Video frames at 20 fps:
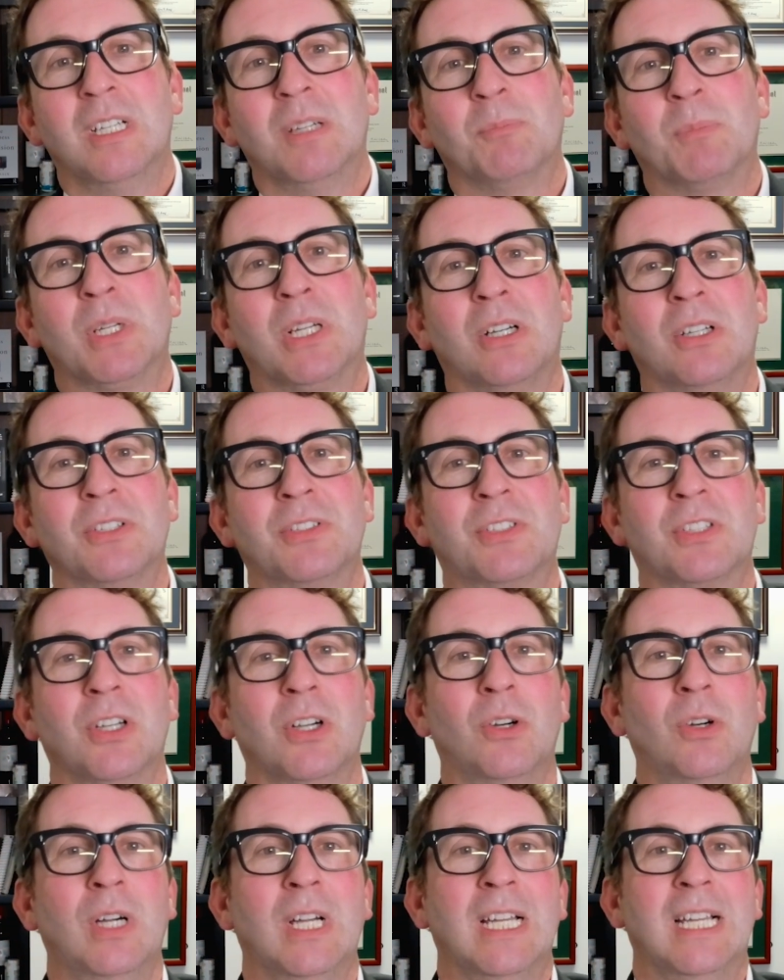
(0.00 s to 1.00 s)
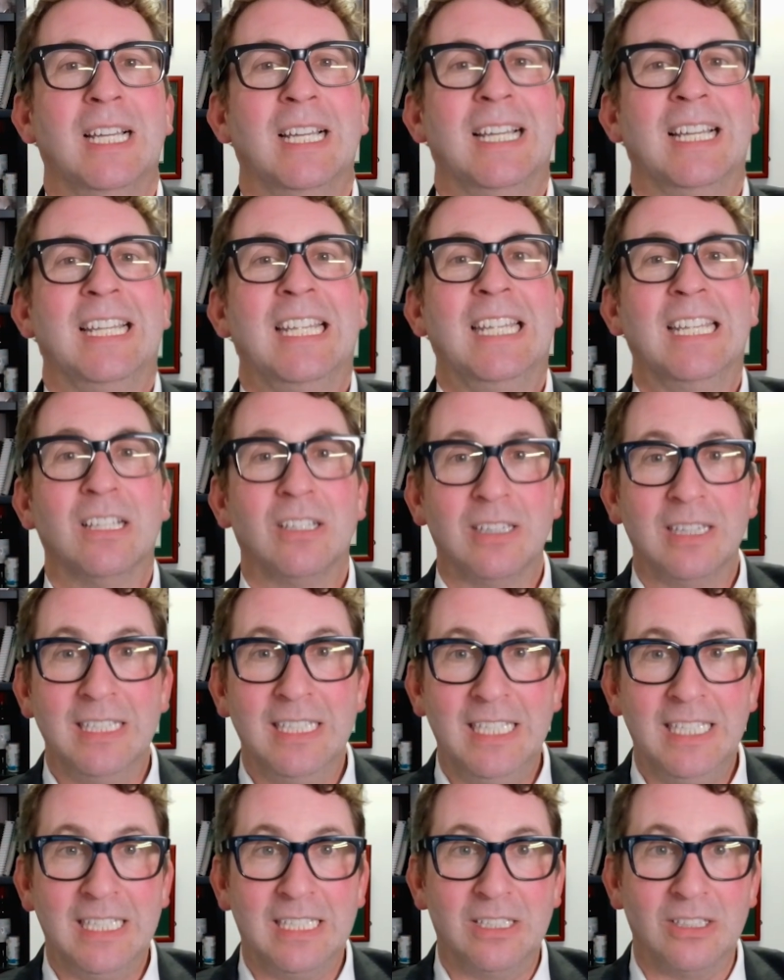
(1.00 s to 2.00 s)
but also
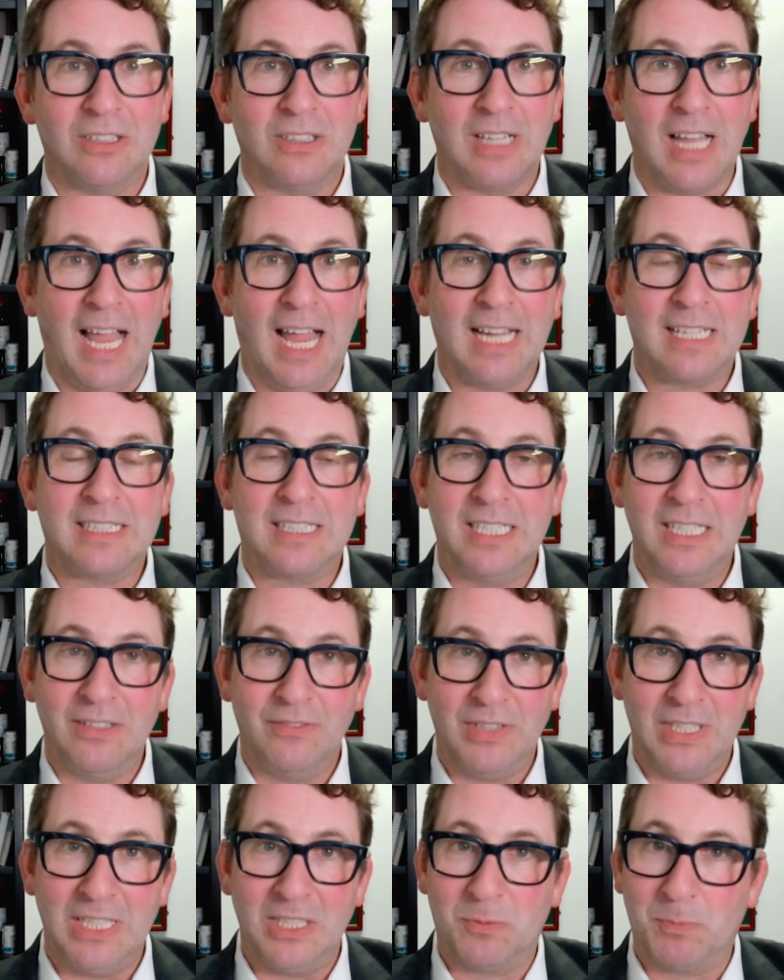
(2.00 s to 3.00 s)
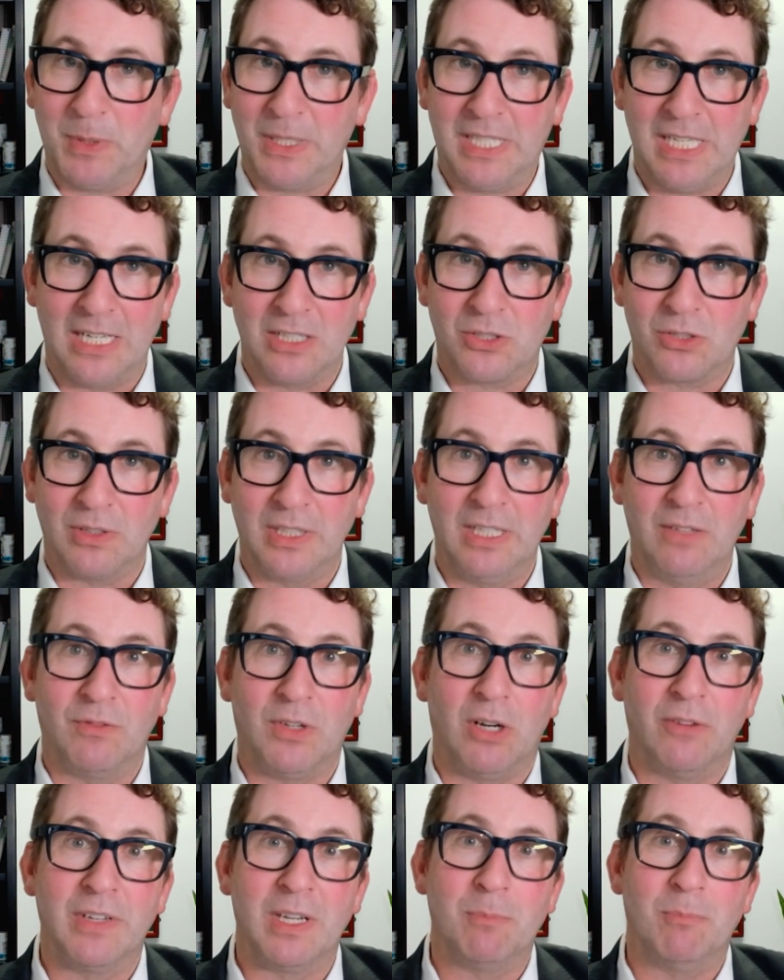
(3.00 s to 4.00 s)
illegal activities potentially
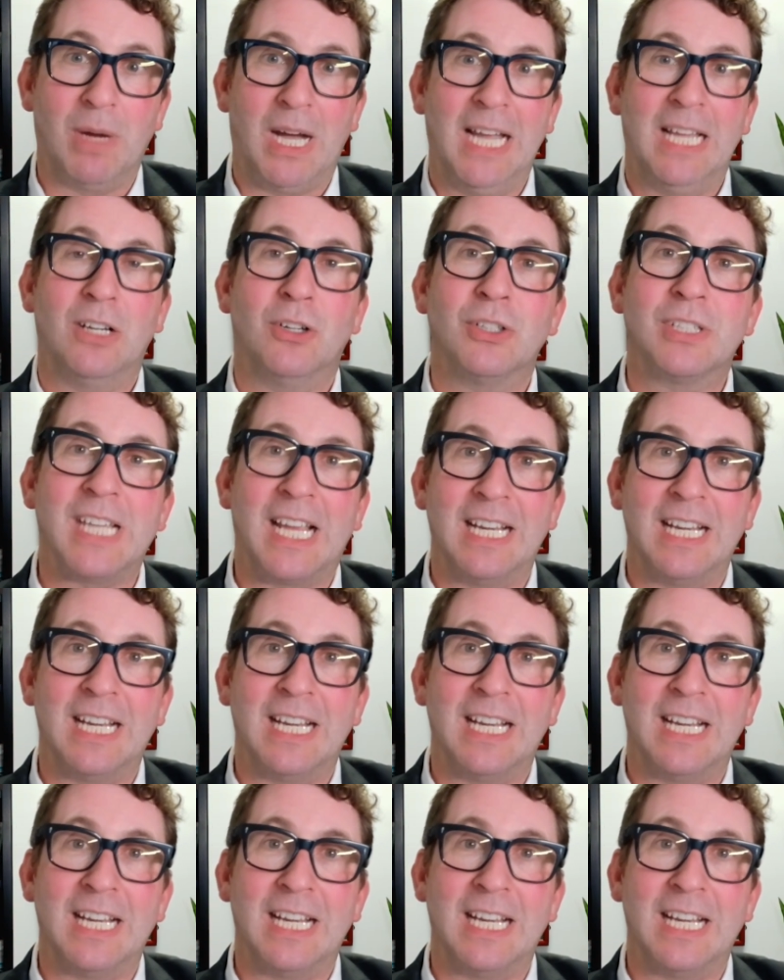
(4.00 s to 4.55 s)
involving minors and